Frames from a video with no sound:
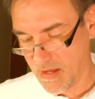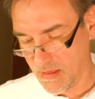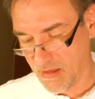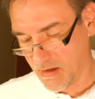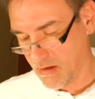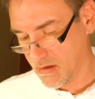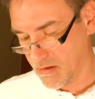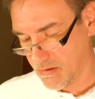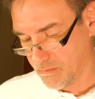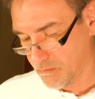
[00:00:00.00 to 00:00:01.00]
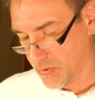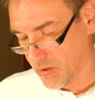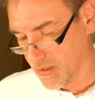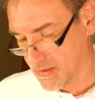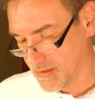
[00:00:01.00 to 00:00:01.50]
the other
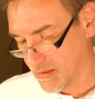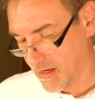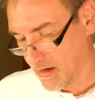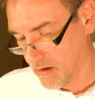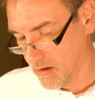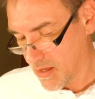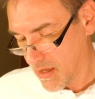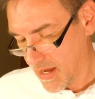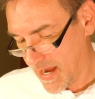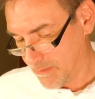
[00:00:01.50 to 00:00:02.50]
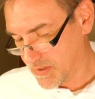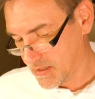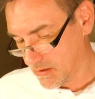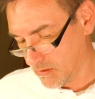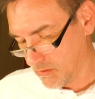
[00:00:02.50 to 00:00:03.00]
points they are
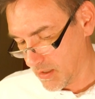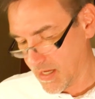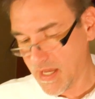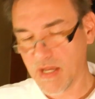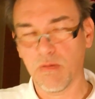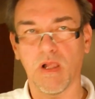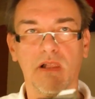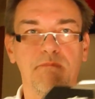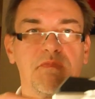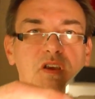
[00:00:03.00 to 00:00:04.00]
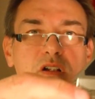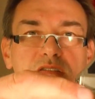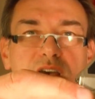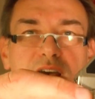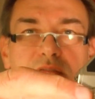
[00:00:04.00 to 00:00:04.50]
absolutely equal. You
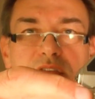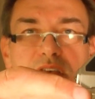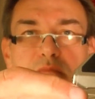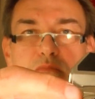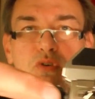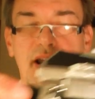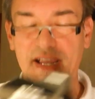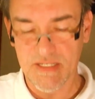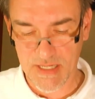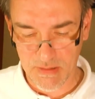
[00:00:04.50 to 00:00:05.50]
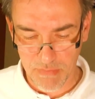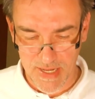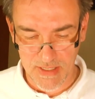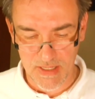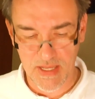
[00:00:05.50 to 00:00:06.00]
also have the bracketing
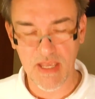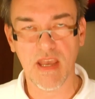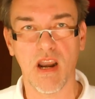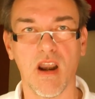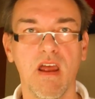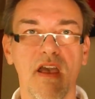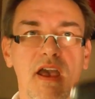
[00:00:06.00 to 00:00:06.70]
button here,